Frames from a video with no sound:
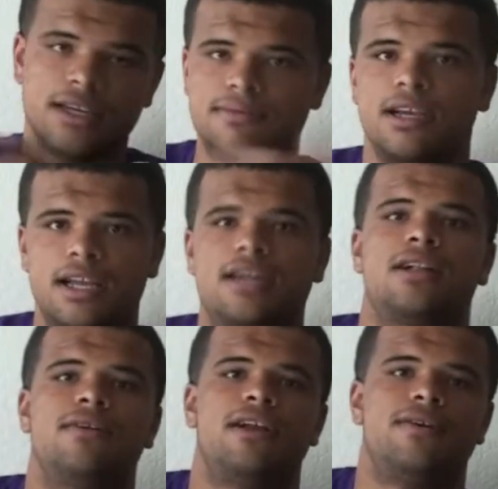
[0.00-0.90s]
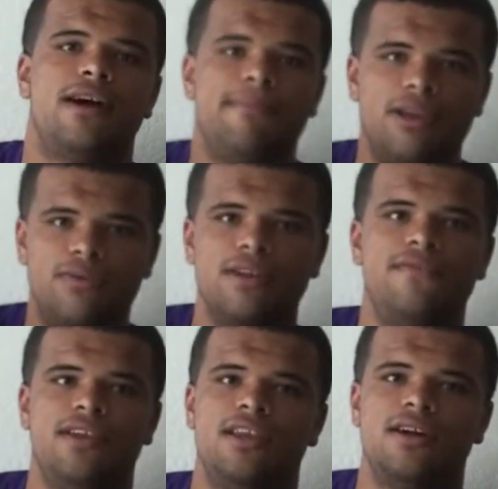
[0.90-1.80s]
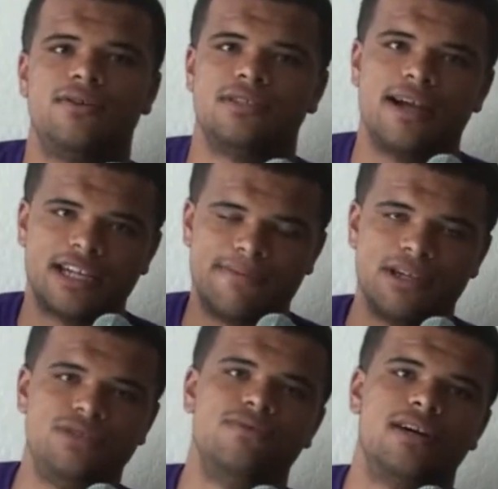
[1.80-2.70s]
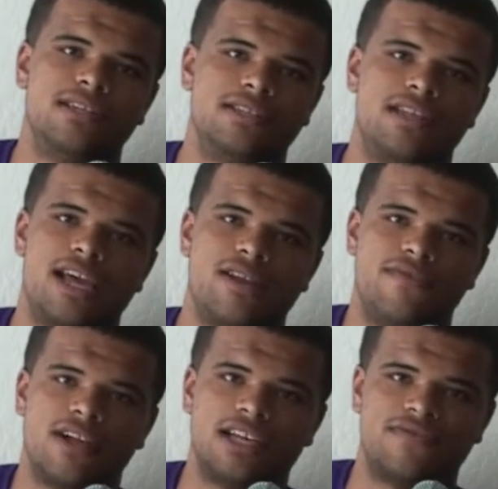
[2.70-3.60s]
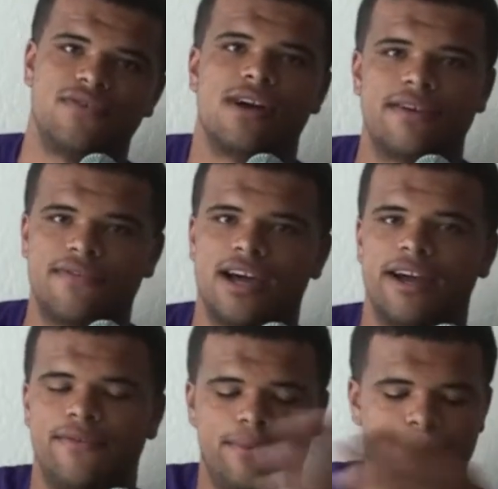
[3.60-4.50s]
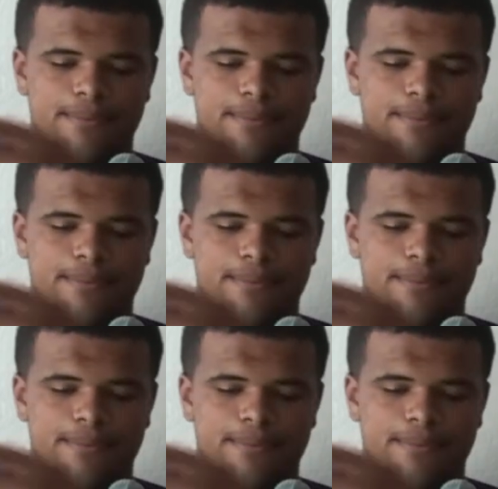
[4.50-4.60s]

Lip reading: I'm sorry, Colorado. I made one video, talked about you once, and you've lost 4 out of 5.